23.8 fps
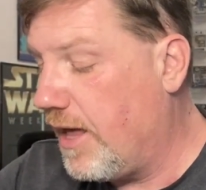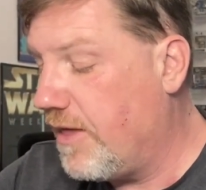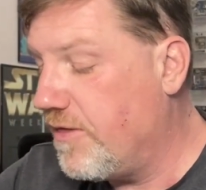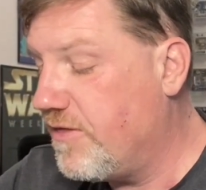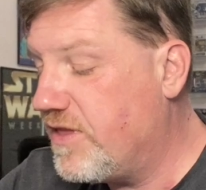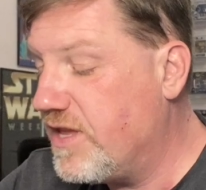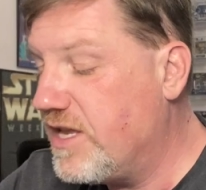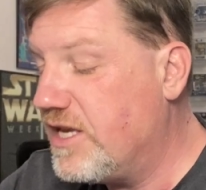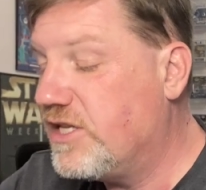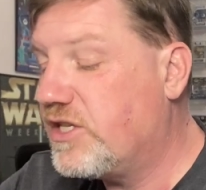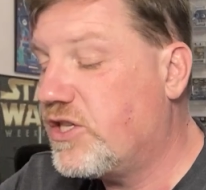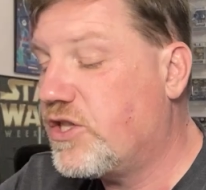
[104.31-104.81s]

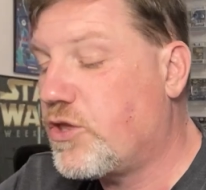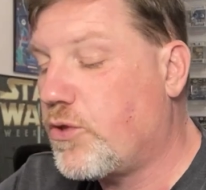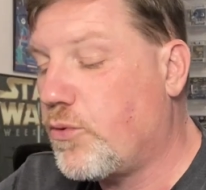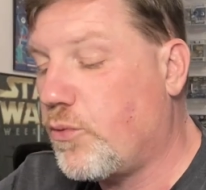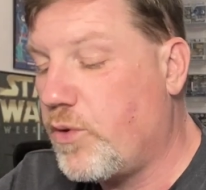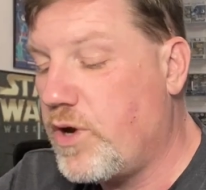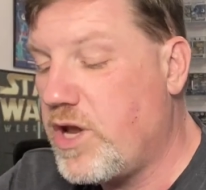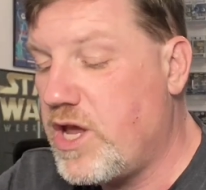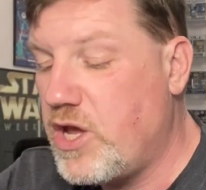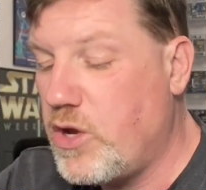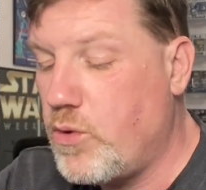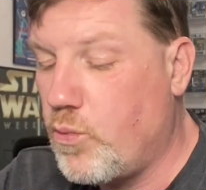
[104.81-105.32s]
These
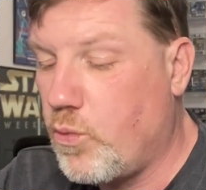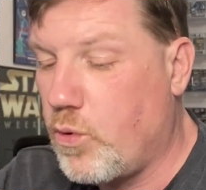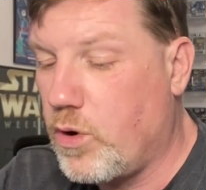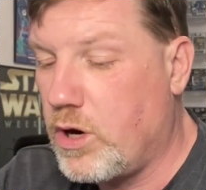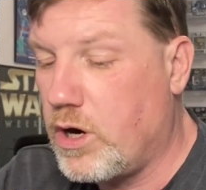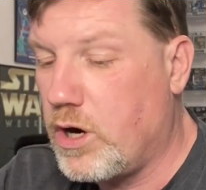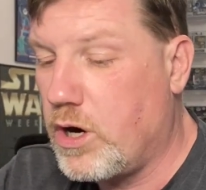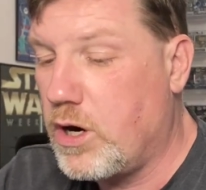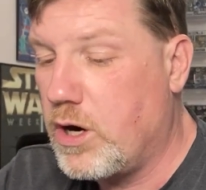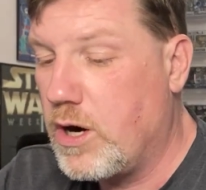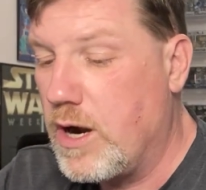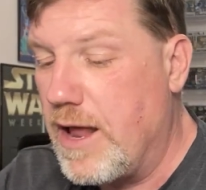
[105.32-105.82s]
3
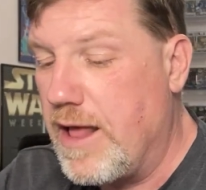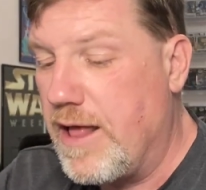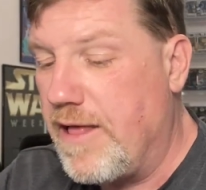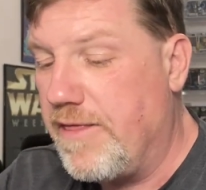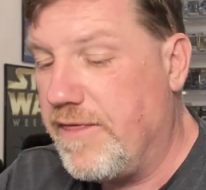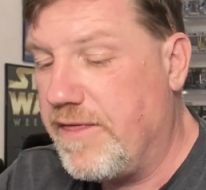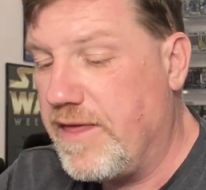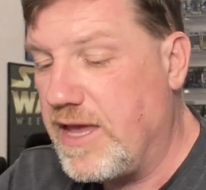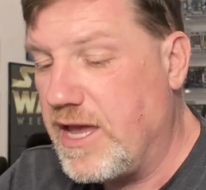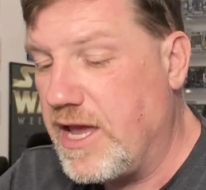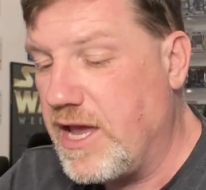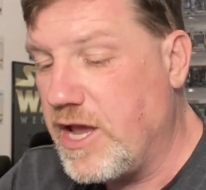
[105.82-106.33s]
were
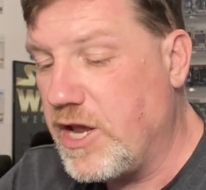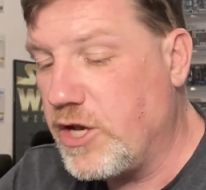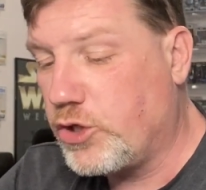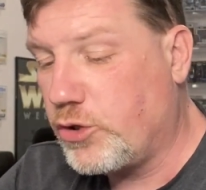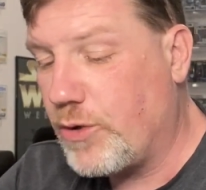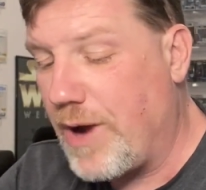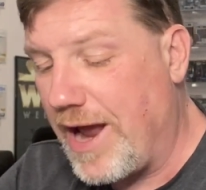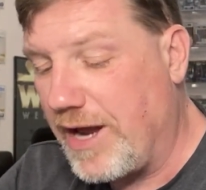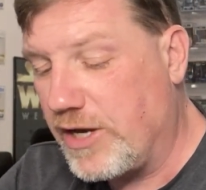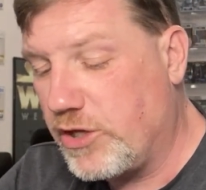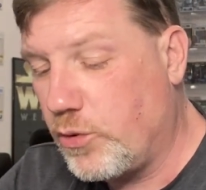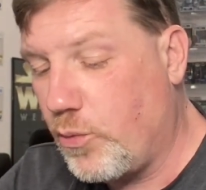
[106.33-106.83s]
the
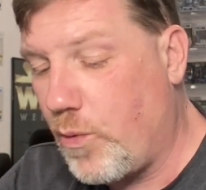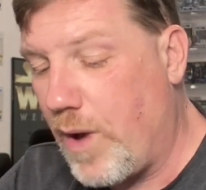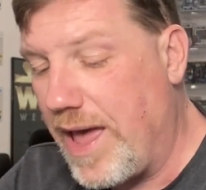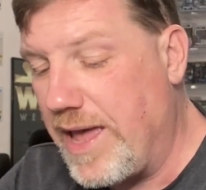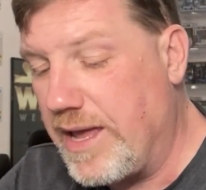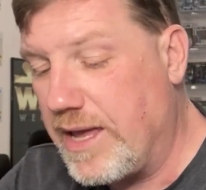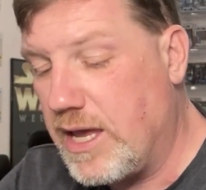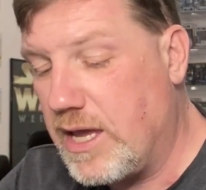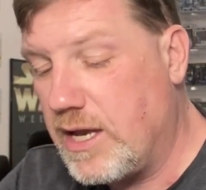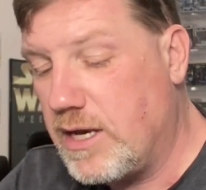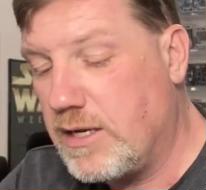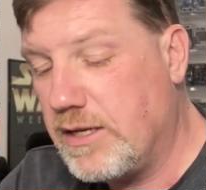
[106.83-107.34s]
Tracked
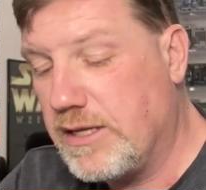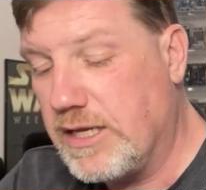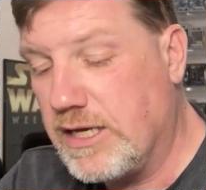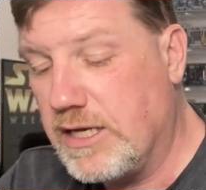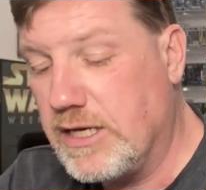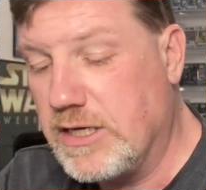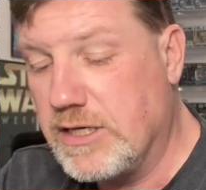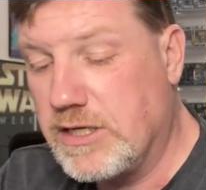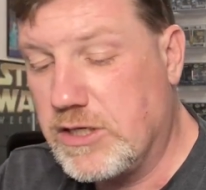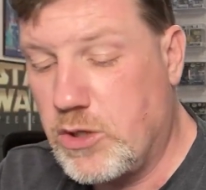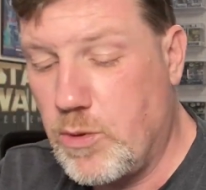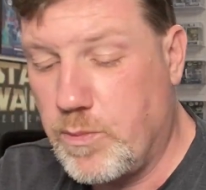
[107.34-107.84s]
Wagon,
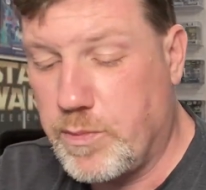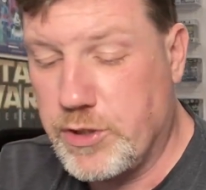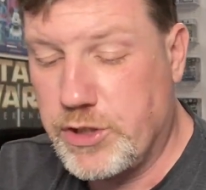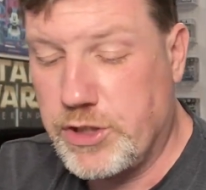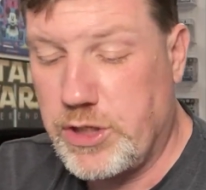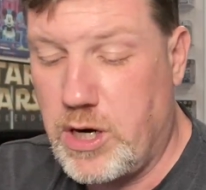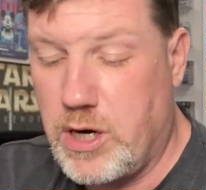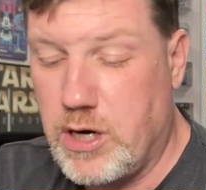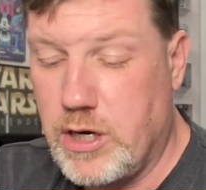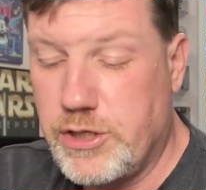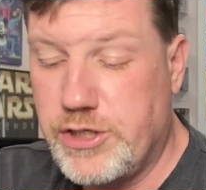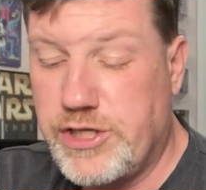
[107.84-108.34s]
the
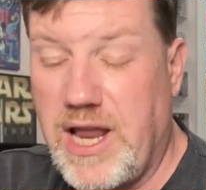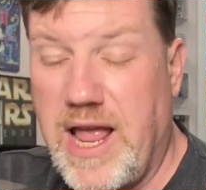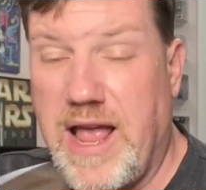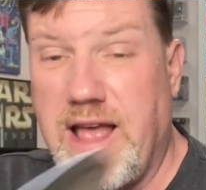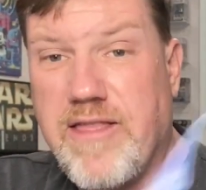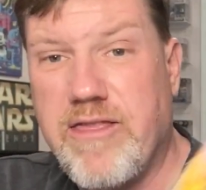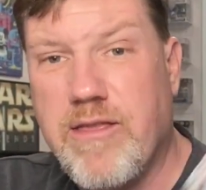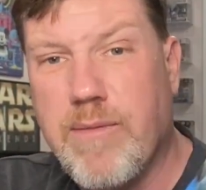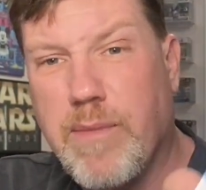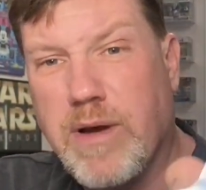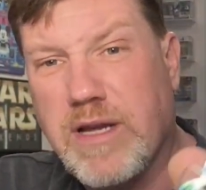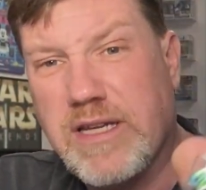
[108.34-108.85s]
Supercharged, and
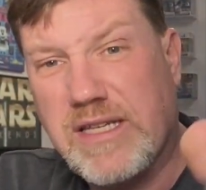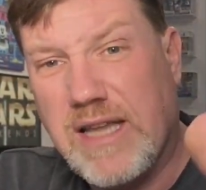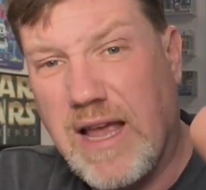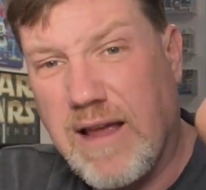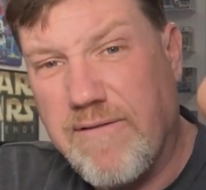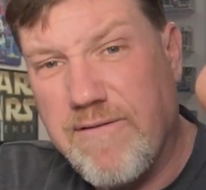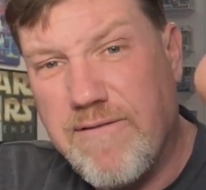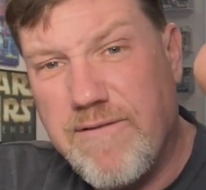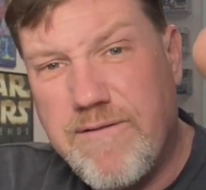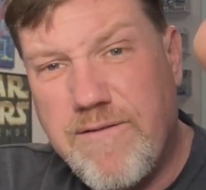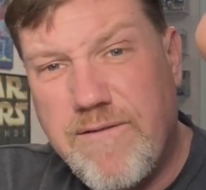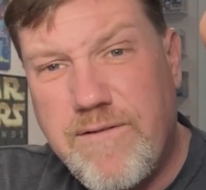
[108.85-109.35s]
the Mustang
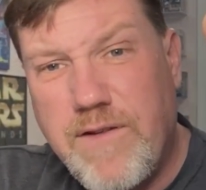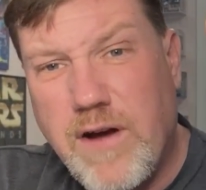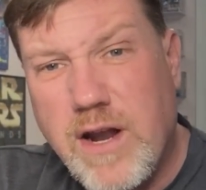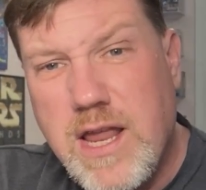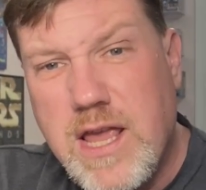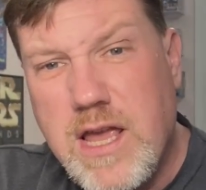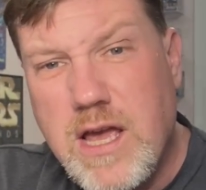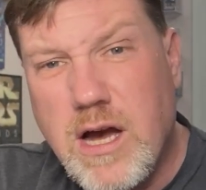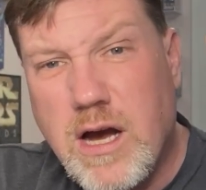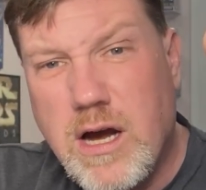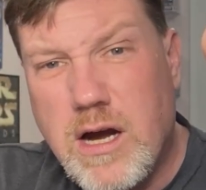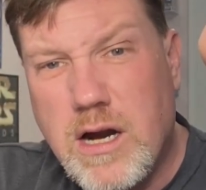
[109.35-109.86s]
Funny
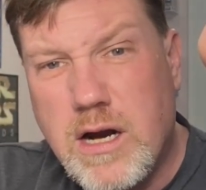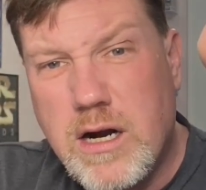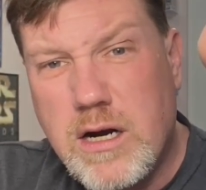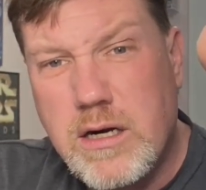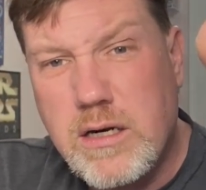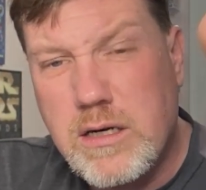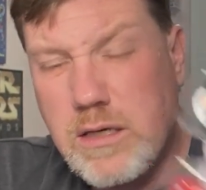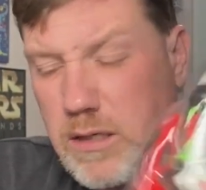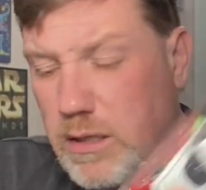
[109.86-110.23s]
Car.